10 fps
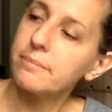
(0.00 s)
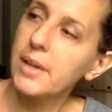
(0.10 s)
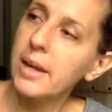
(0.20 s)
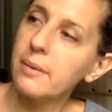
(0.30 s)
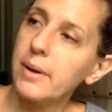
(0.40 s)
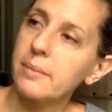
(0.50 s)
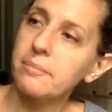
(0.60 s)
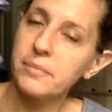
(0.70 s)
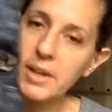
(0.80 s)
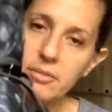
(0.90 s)
anyway,
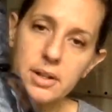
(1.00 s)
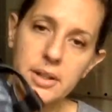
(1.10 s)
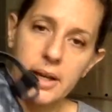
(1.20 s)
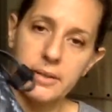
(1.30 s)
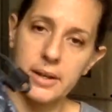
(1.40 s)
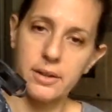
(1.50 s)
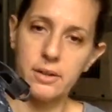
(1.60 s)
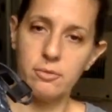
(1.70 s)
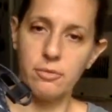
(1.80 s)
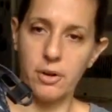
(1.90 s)
definitely I think a
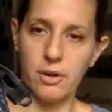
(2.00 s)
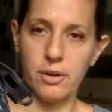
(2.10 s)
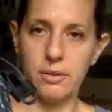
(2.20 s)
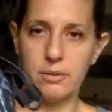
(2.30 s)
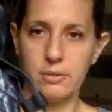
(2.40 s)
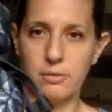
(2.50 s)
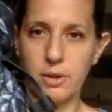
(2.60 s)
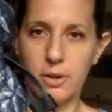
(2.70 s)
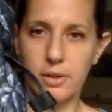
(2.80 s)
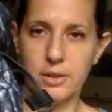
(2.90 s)
good fall,
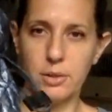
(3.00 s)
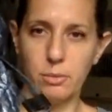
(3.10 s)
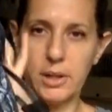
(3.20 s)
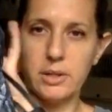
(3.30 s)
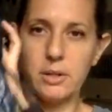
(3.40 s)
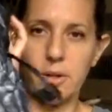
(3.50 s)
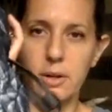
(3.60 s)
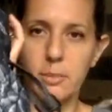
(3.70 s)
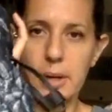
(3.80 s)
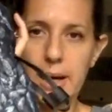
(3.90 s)
fall into winter,
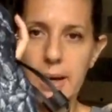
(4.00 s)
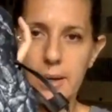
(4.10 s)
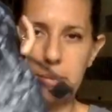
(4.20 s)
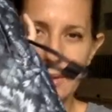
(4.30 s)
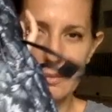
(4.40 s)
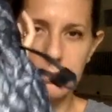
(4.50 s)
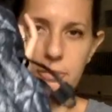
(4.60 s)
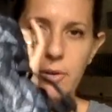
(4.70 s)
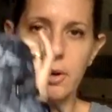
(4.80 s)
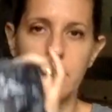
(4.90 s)
bad, but
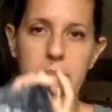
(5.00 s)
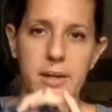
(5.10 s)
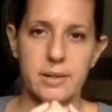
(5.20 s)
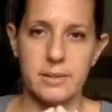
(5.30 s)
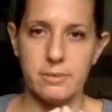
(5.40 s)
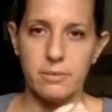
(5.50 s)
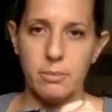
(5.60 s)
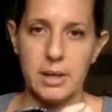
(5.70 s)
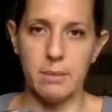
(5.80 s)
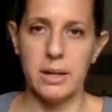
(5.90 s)
fall because, for
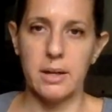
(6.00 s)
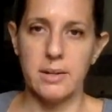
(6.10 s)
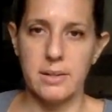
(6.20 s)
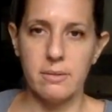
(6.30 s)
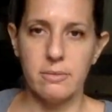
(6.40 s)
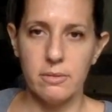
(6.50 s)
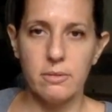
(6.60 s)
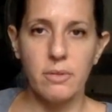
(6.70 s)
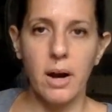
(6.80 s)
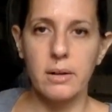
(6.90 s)
me, because of
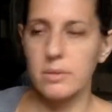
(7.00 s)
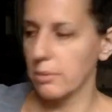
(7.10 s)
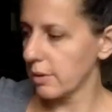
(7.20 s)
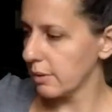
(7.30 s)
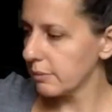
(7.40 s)
foxwood.